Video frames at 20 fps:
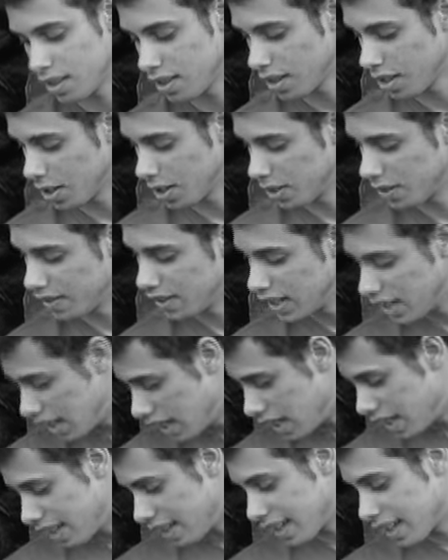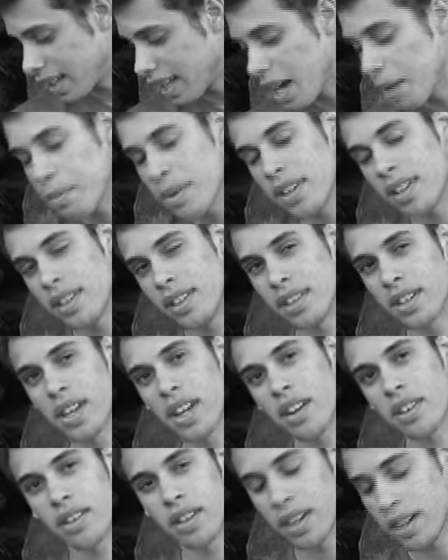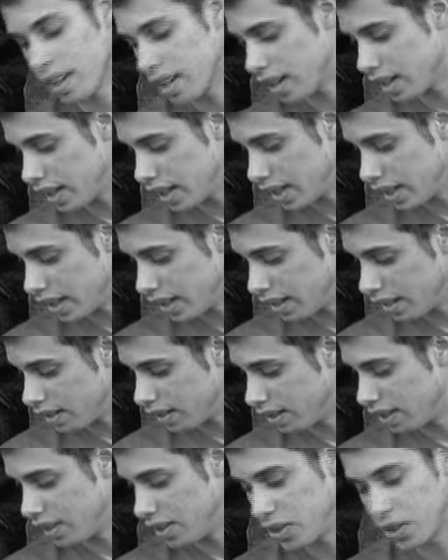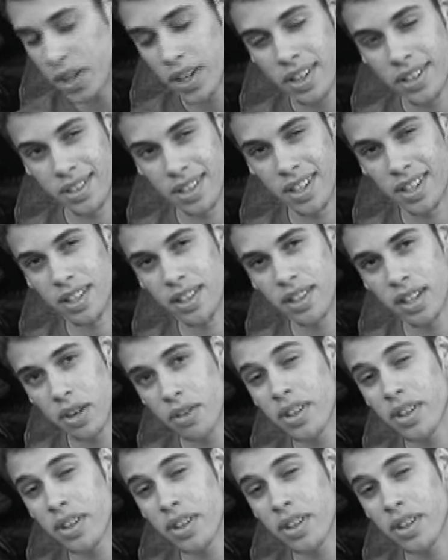So the climate in Tauranga enjoys a